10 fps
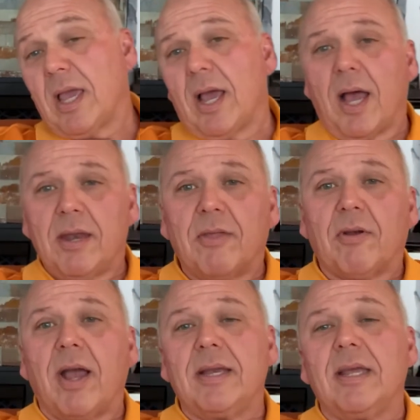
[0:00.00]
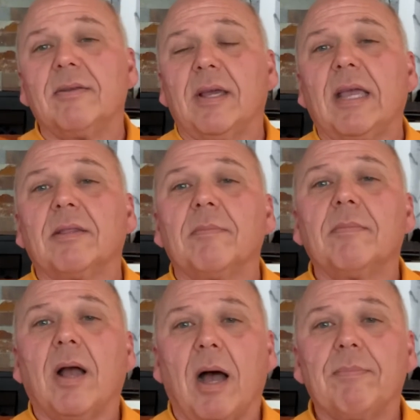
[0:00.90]
Another idea to get
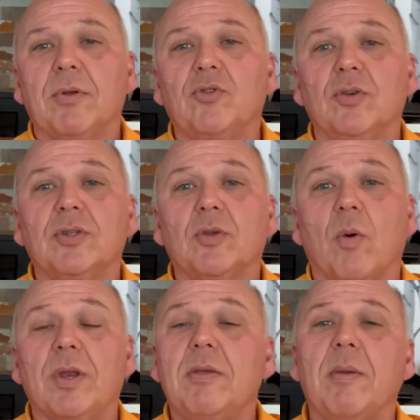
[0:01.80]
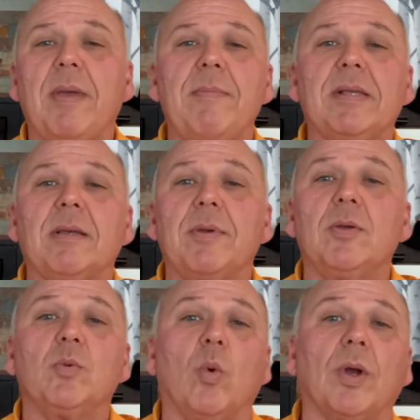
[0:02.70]
them up their juices going. And you may be somebody
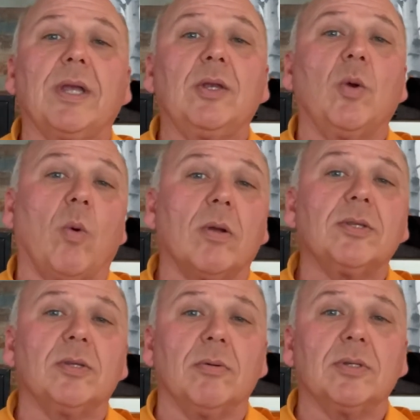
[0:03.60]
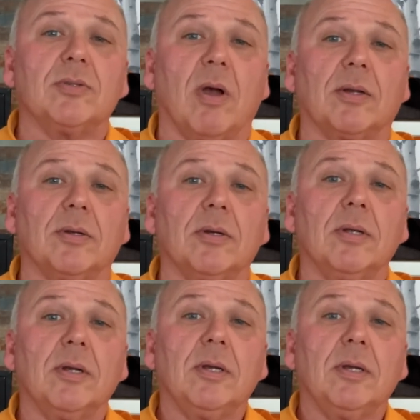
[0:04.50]
who's working towards their instructor
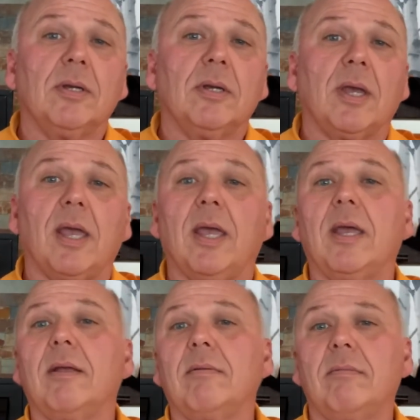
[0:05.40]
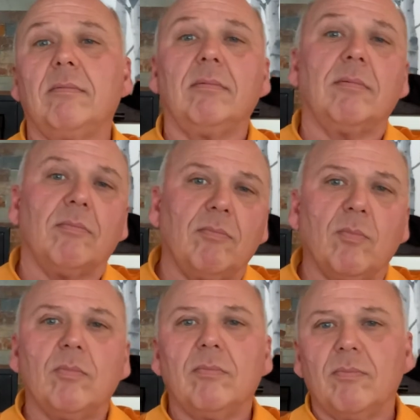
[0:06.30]
and
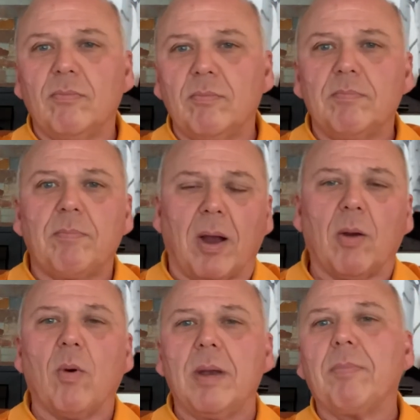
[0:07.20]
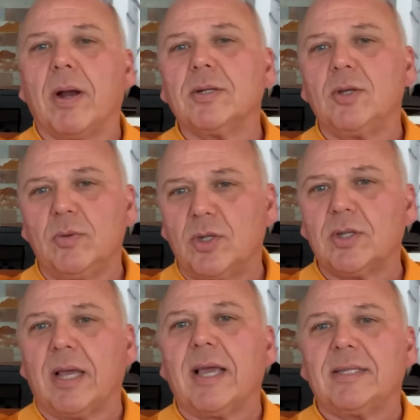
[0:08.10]
part 1, part 2, just
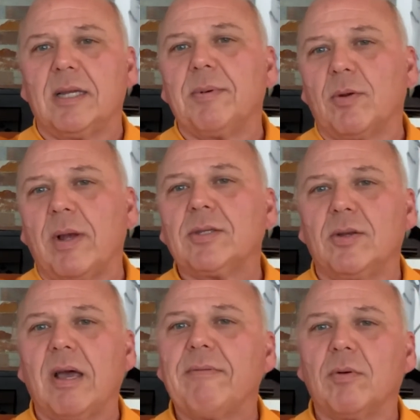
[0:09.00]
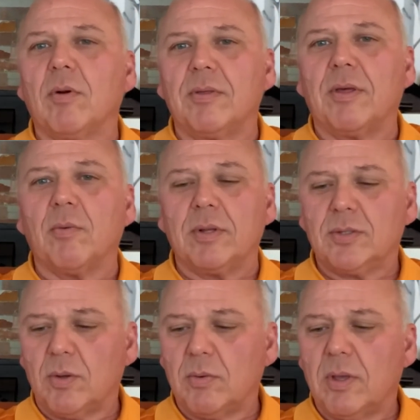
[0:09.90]
like I said about a rescue diver or the other one.
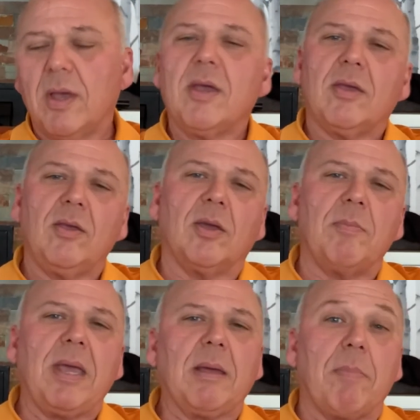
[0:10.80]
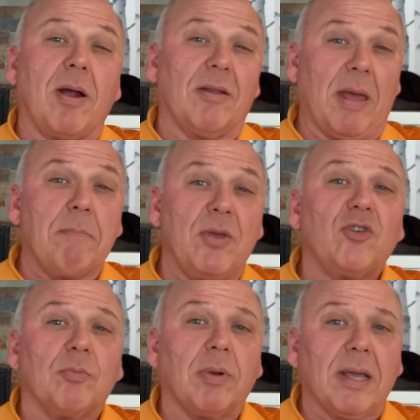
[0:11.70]
So you can make it part of that
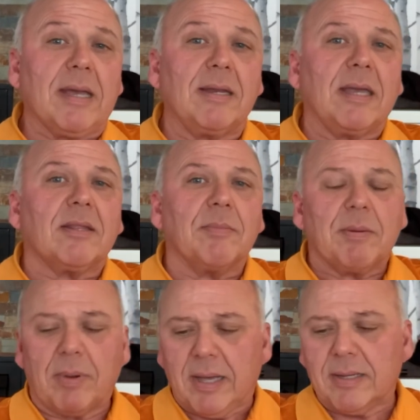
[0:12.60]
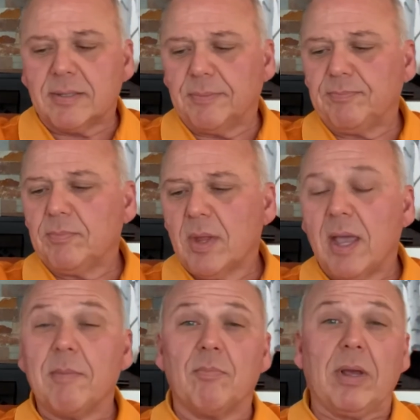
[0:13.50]
mission plan to get them in place
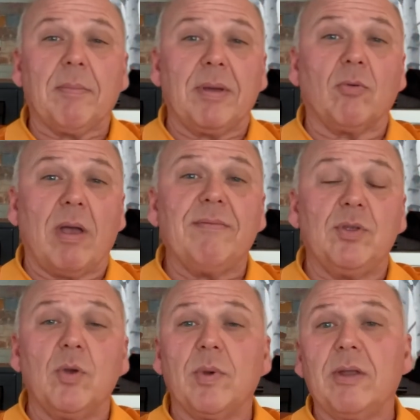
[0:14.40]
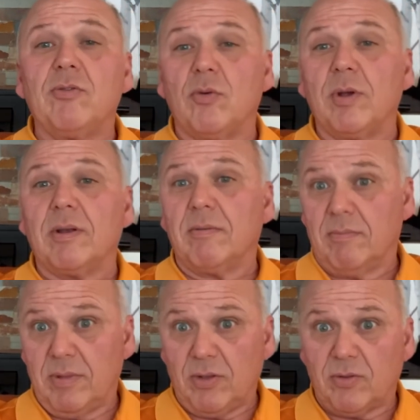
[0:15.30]
and bring a bit of revenue in during
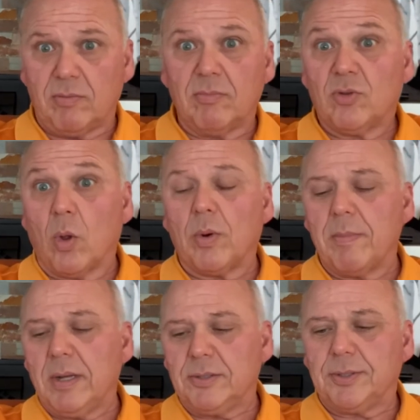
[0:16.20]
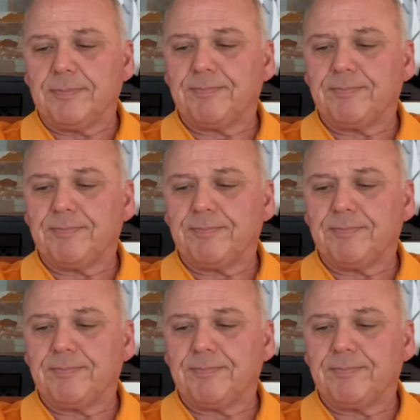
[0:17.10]
these slower months.